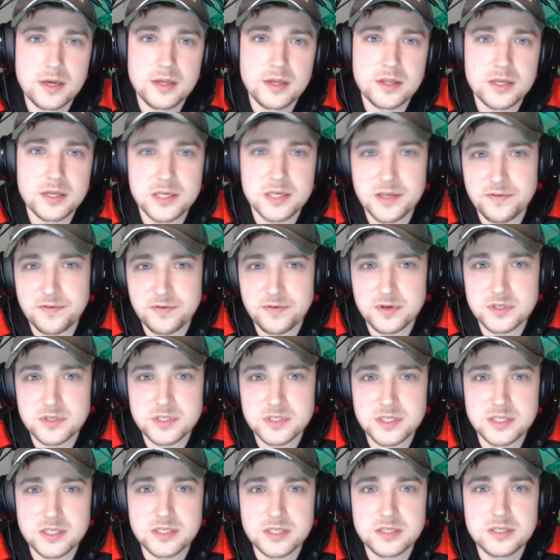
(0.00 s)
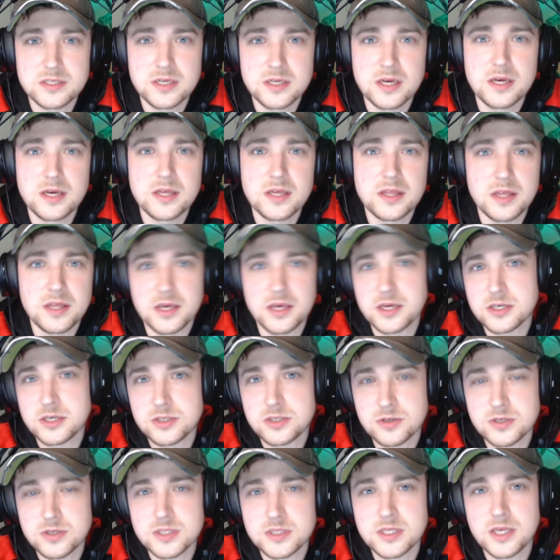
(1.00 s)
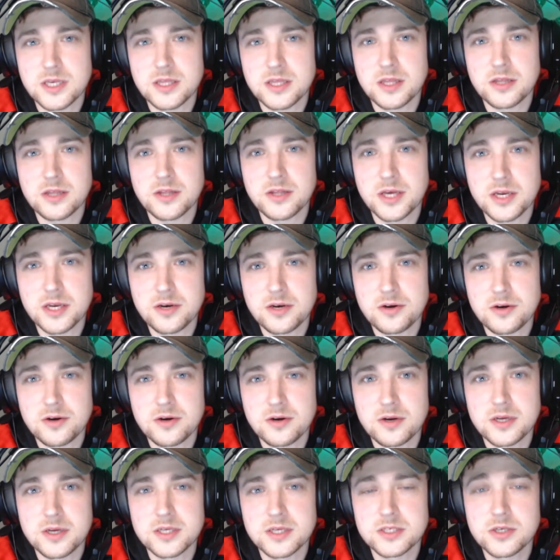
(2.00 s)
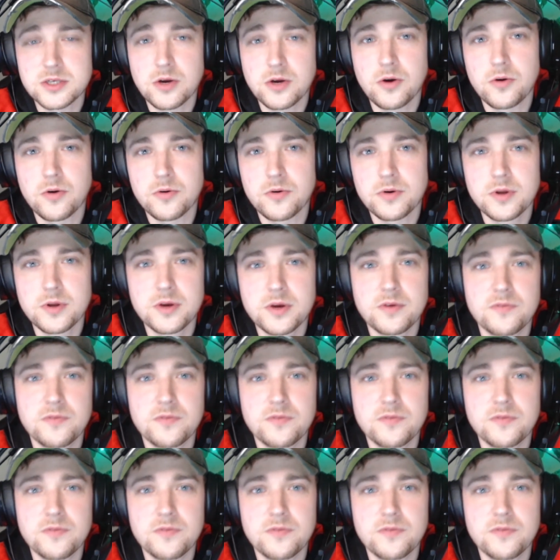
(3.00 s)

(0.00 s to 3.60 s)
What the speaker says: The difference is the interest that the lender is owed